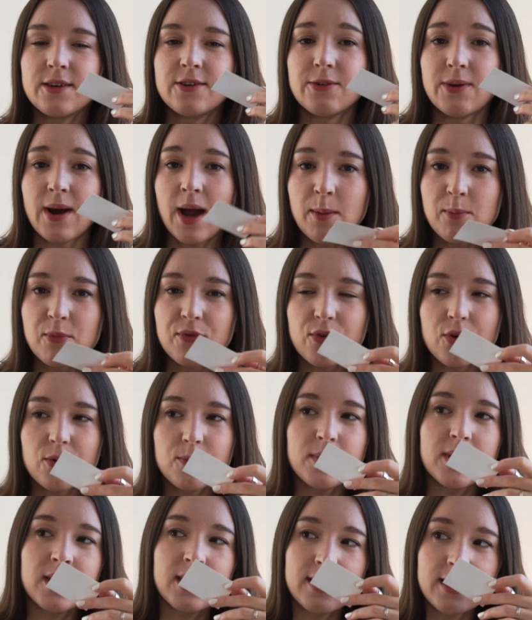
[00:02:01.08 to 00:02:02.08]
grab for
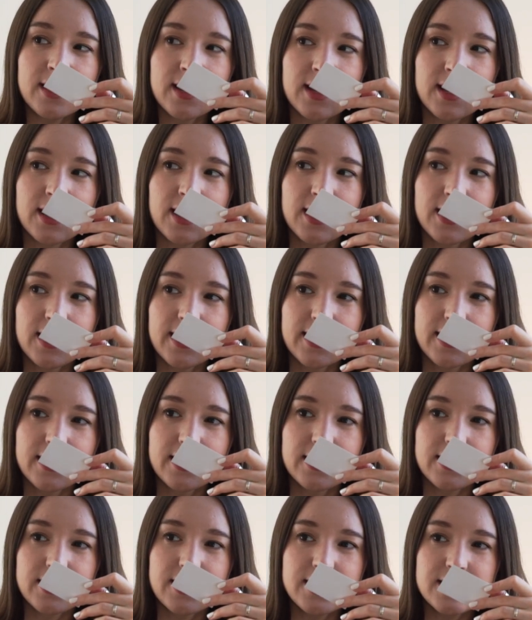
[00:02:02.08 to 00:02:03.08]
me.
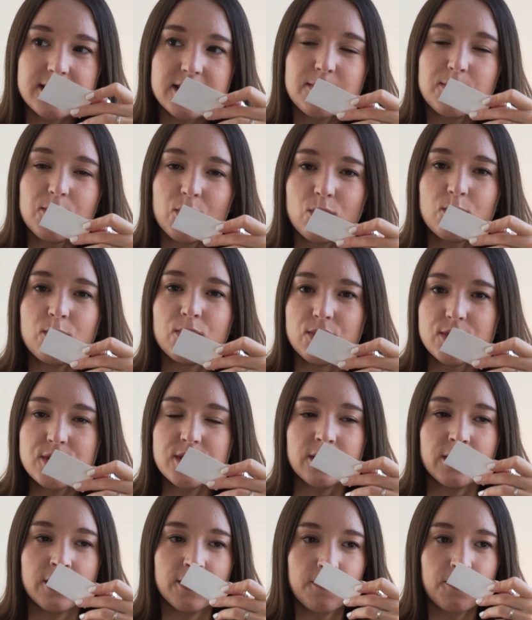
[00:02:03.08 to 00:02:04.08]
It's a mood
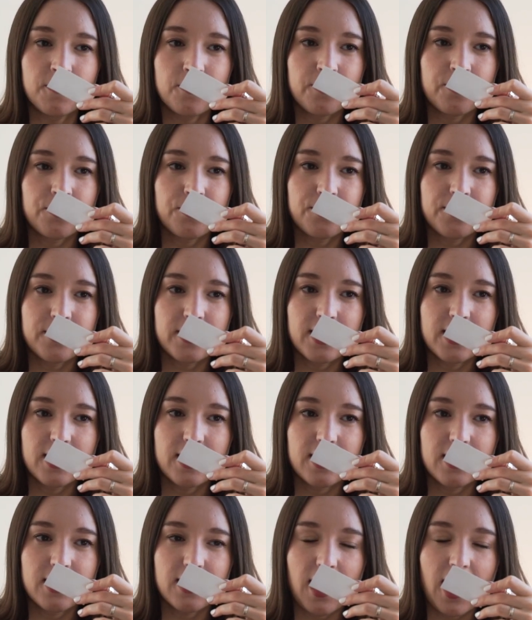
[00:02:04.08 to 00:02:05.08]
booster.
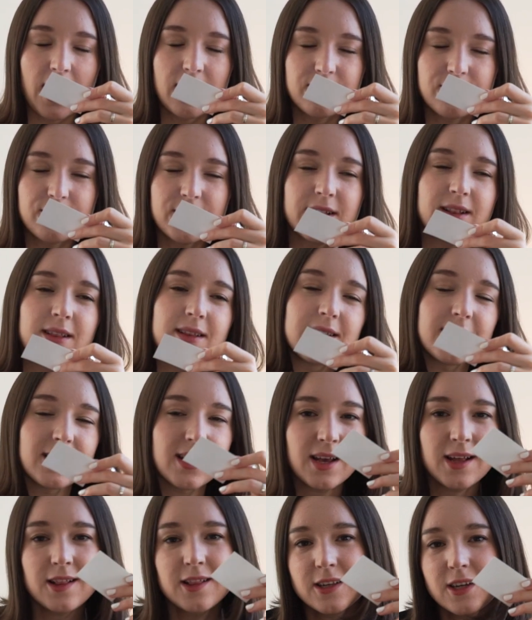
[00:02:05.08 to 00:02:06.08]
I feel
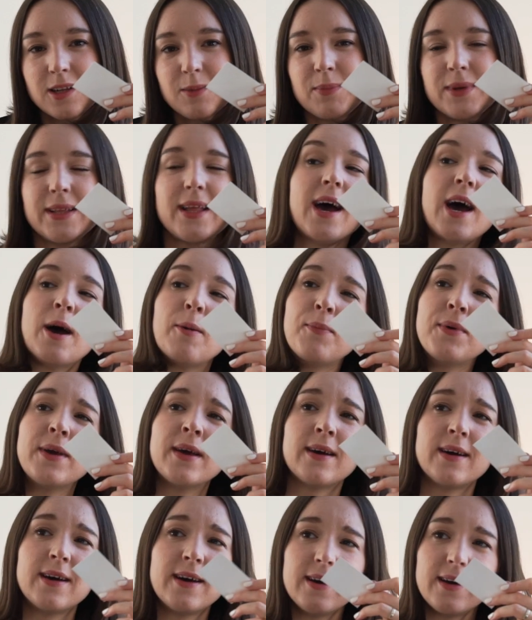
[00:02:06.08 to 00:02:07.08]
a little bit
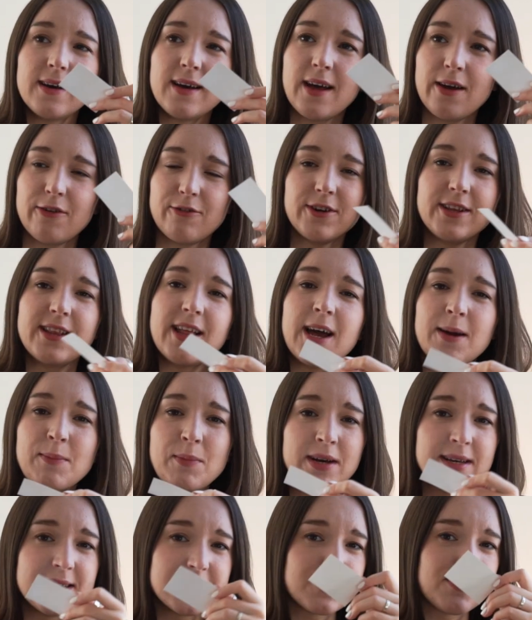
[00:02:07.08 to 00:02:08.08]
happier every
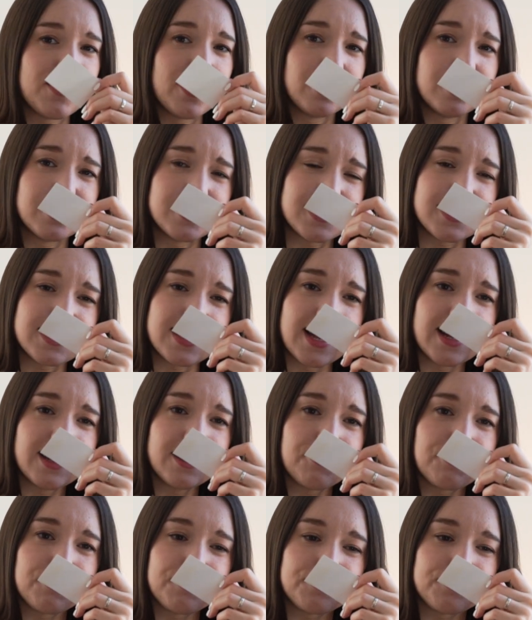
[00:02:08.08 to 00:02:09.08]
time I smell this scent.